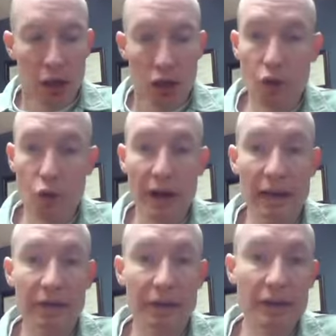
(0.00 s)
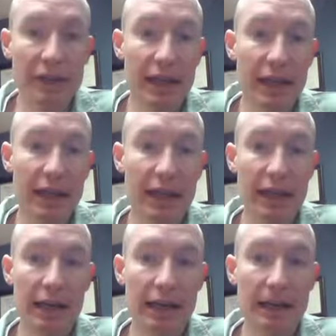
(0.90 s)
when I first
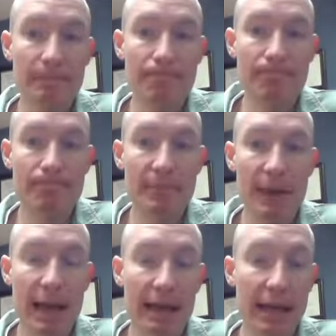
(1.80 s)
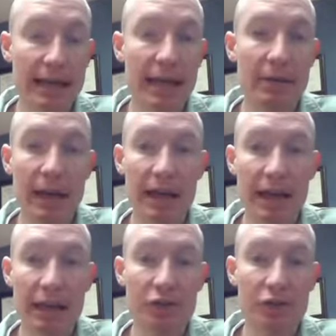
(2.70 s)
had an IT band
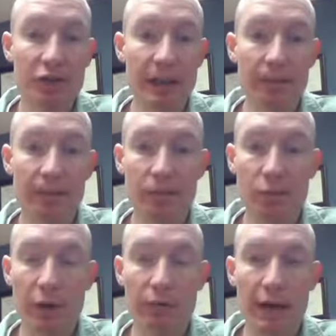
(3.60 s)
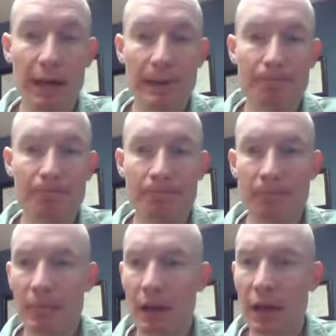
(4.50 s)
injury with running,
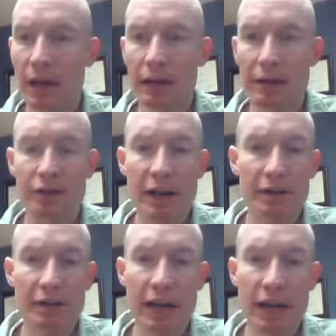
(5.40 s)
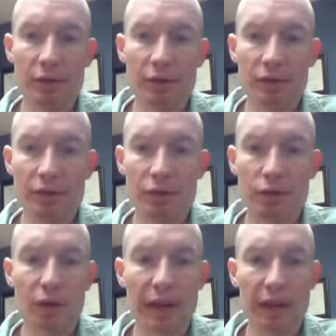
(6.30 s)
the trainers that I was
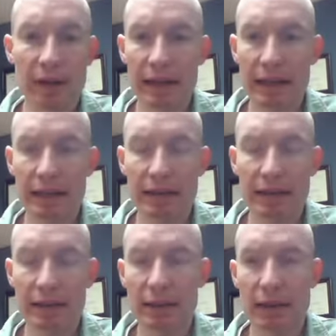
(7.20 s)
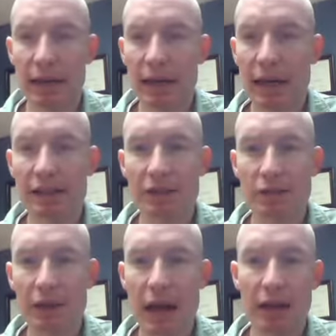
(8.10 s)
working with in high school
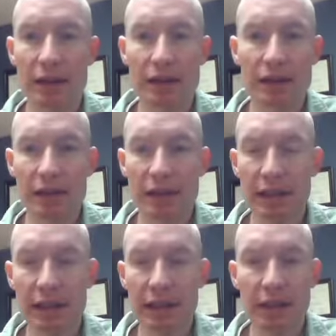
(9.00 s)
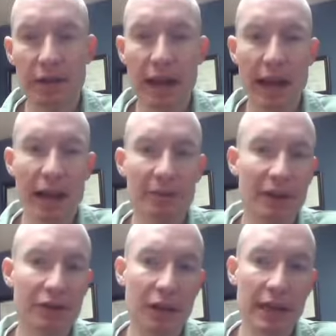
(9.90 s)
and college, they had me
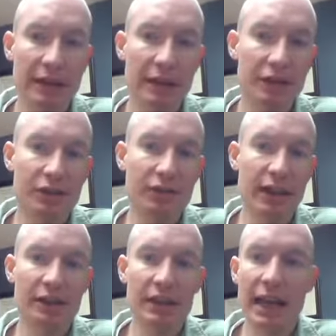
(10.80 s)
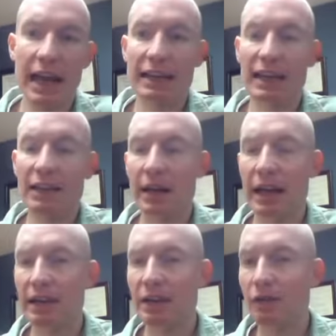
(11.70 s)
trying to stretch the IT
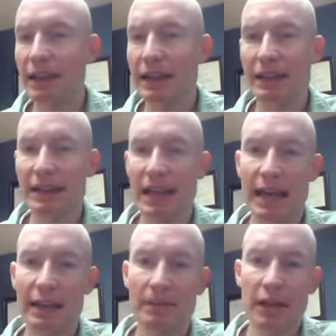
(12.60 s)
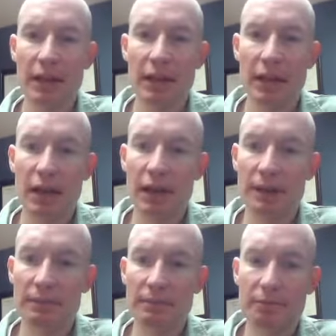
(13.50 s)
band and doing this and that.
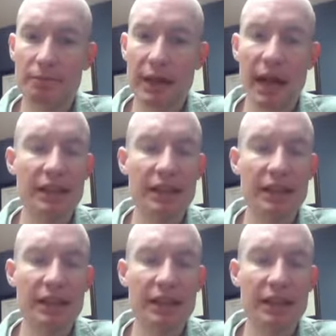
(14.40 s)
But honestly,